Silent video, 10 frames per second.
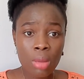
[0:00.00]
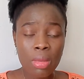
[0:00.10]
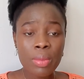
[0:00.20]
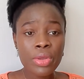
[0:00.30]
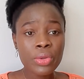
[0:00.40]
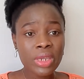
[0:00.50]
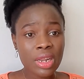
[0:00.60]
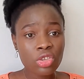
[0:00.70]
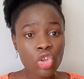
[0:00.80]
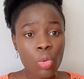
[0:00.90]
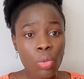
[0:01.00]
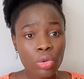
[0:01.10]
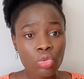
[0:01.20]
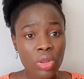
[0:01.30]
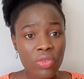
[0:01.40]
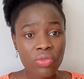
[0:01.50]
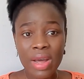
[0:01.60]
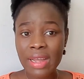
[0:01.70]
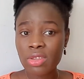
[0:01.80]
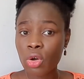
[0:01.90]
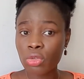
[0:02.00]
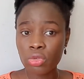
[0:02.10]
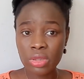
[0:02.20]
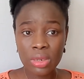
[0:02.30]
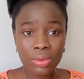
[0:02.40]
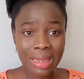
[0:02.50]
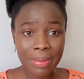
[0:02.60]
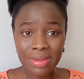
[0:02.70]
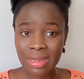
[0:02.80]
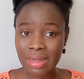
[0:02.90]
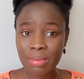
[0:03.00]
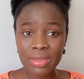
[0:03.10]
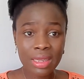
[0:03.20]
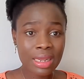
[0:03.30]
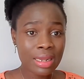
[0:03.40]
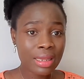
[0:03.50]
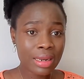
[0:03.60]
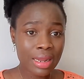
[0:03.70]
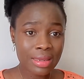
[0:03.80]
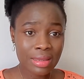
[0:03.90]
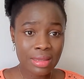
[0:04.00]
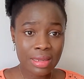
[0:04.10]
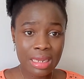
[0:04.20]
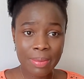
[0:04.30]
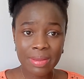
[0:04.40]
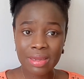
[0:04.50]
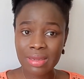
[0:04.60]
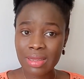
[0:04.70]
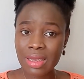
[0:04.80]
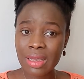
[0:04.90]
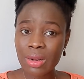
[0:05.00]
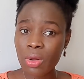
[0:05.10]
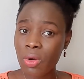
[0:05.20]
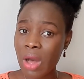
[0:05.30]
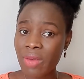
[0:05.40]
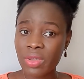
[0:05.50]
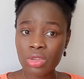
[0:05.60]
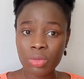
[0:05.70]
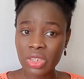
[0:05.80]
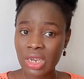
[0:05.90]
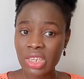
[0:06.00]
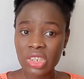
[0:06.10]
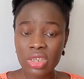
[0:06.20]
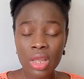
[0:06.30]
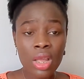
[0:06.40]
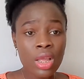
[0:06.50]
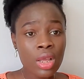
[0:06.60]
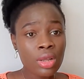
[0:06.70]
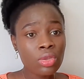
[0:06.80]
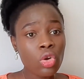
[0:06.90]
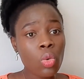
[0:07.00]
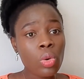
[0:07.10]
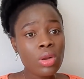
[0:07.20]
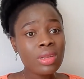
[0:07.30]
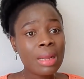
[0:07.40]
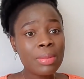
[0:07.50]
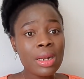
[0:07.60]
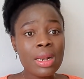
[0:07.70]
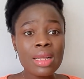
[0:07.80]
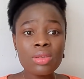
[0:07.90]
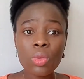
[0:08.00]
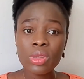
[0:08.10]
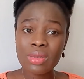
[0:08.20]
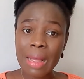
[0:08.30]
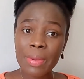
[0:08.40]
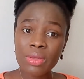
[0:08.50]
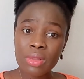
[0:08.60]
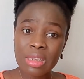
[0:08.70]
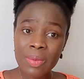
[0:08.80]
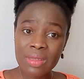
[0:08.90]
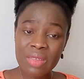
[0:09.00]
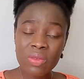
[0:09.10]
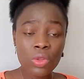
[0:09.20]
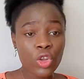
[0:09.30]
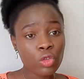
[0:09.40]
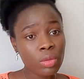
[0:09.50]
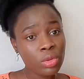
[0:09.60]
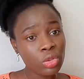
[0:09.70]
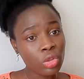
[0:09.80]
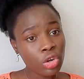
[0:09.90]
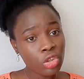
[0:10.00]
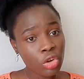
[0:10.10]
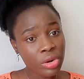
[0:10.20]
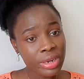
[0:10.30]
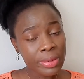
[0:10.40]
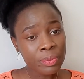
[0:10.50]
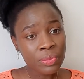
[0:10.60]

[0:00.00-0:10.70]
Maybe you challenge someone to a fight or to deal with that person, and mistakenly the next day the person is ill or having some challenges. Your words can be linked to what is happening to this person, even though you've not done it already.